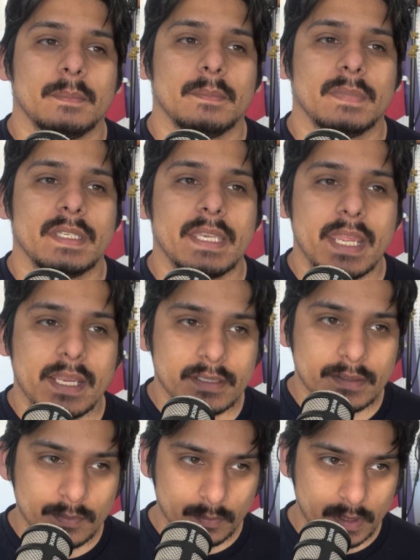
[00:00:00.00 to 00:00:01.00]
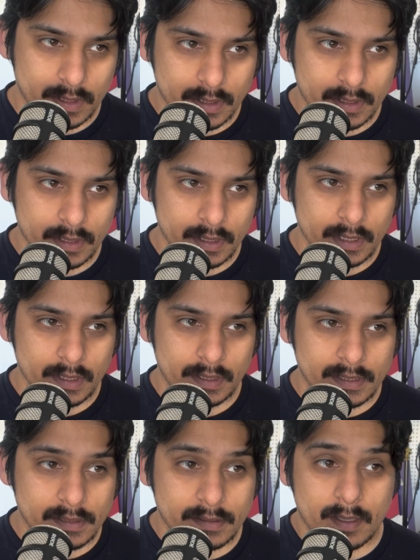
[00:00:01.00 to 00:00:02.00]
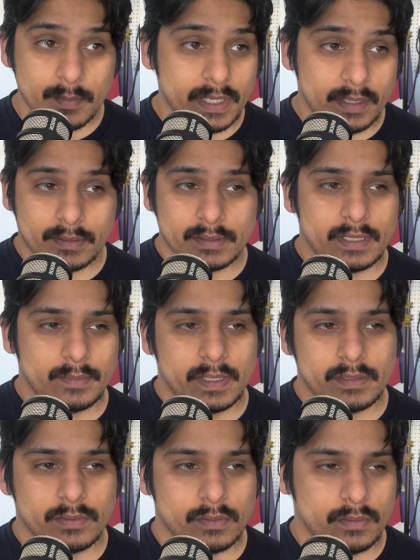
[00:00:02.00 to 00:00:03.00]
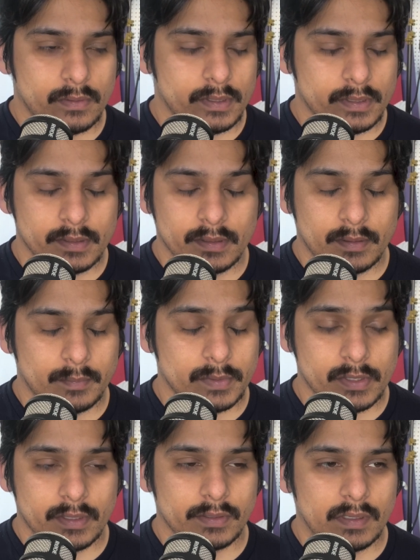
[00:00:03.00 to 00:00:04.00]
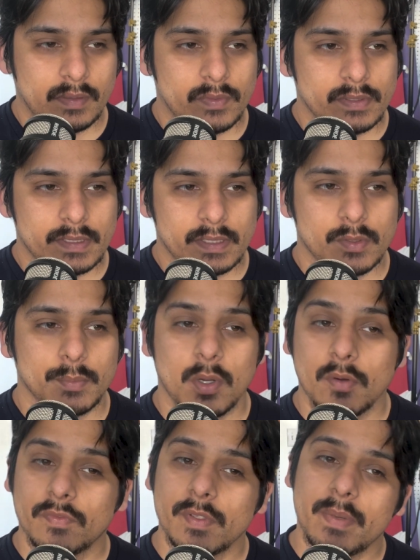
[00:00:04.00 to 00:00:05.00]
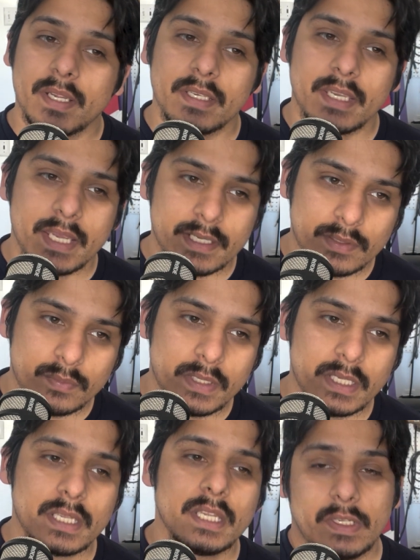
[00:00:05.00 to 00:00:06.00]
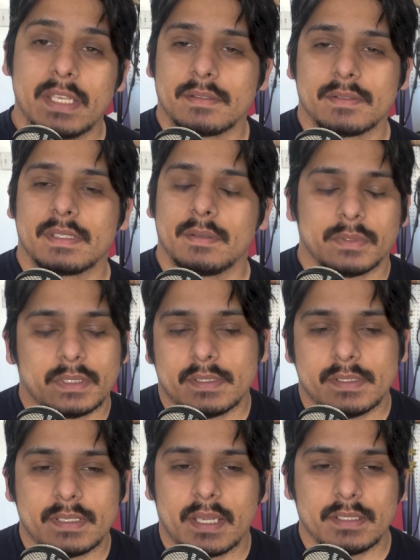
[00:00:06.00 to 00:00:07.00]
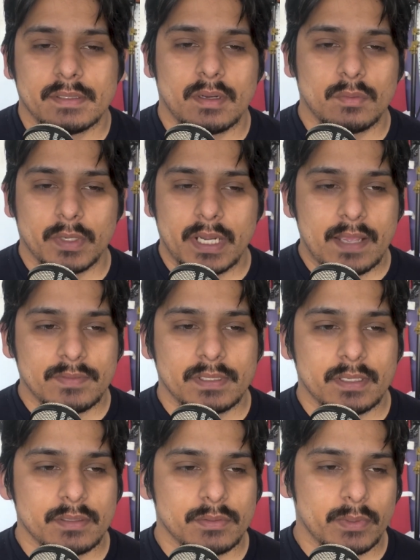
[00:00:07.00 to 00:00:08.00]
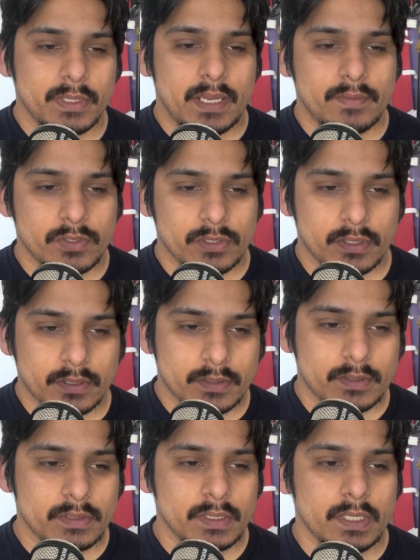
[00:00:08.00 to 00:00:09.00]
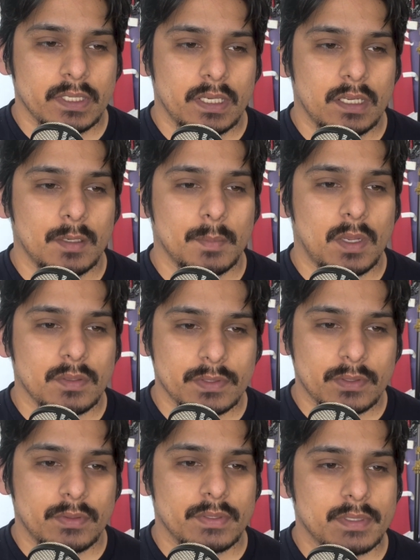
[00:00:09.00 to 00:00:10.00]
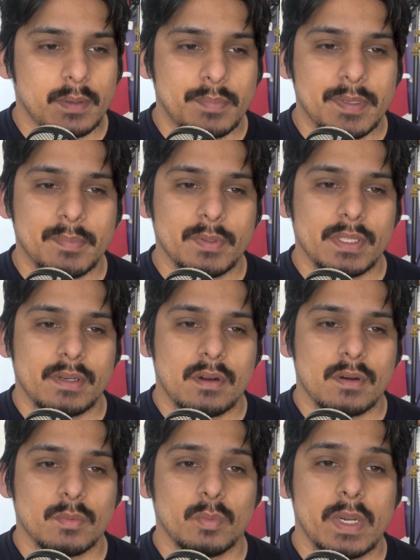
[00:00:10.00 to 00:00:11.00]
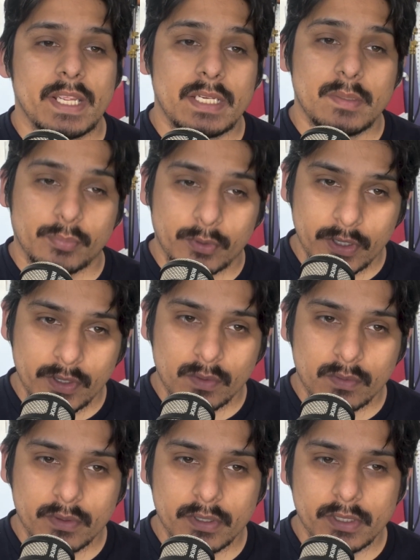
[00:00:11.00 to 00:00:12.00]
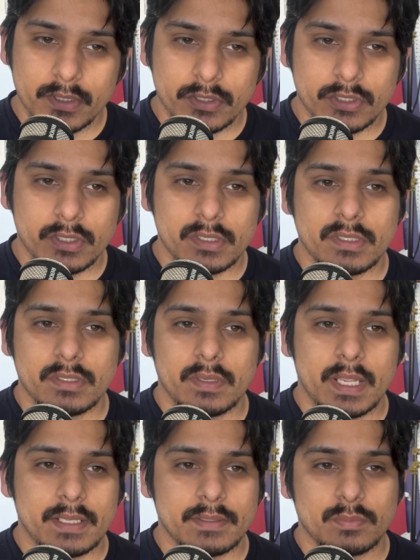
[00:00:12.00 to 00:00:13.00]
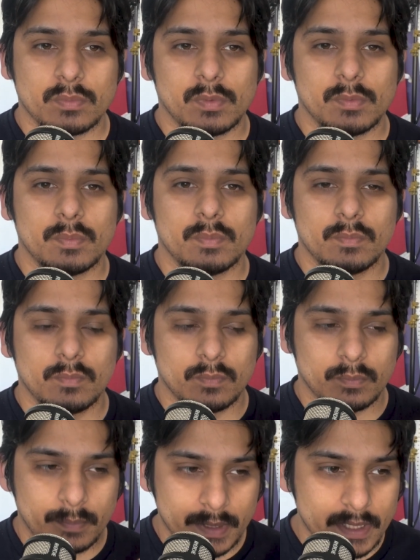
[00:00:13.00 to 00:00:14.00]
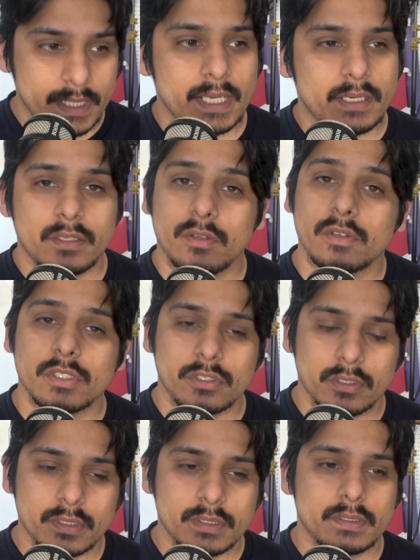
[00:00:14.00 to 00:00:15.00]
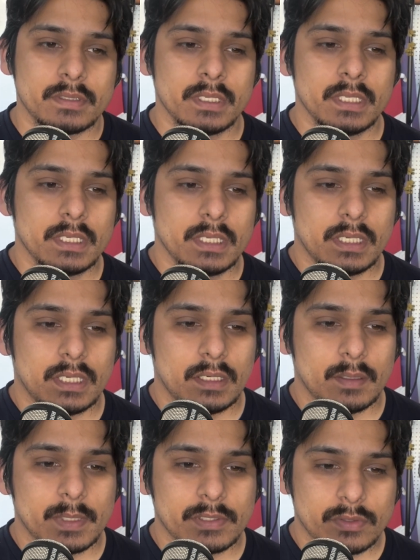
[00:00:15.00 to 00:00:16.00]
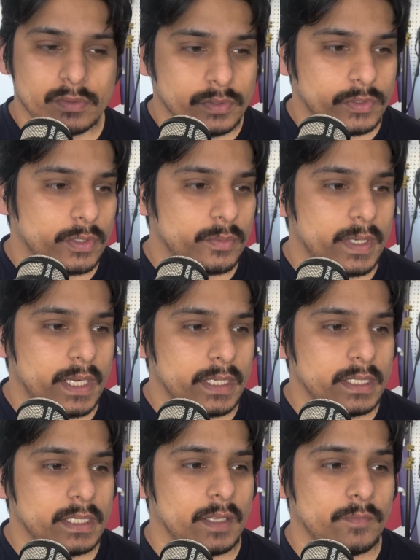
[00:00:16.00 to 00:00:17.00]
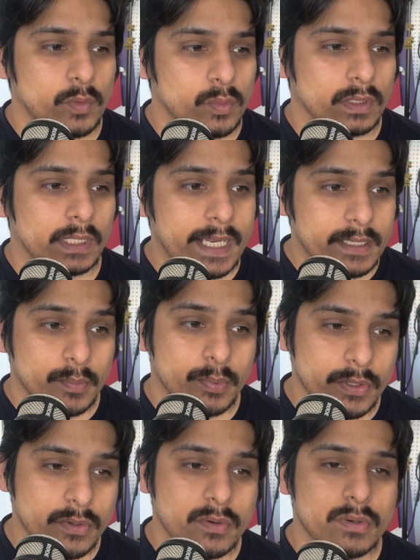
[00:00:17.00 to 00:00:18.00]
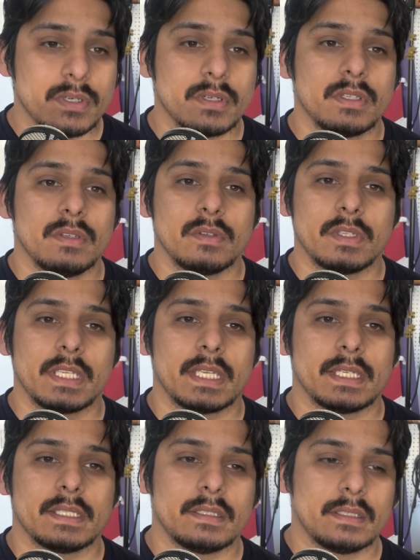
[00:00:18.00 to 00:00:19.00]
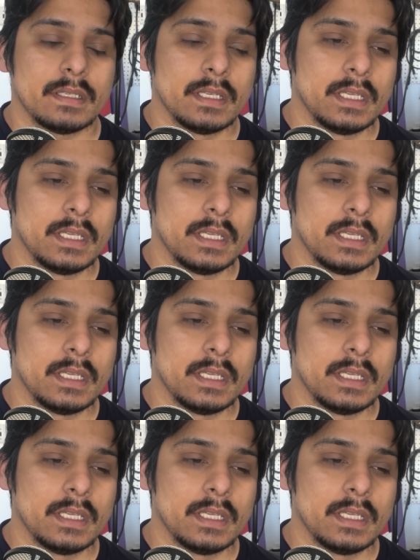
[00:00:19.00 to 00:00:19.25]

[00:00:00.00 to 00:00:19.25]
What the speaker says: next week, this is coming out the same day it's recorded. I'm trying to think of our schedule, but hopefully by next week, you guys will see what the designs are. We're going to have stickers. We're going to have shirts. Also, there's some people that already pre-ordered a shirt. You guys will be getting your shirts as soon as they're ready. If you would like to pre-order, you can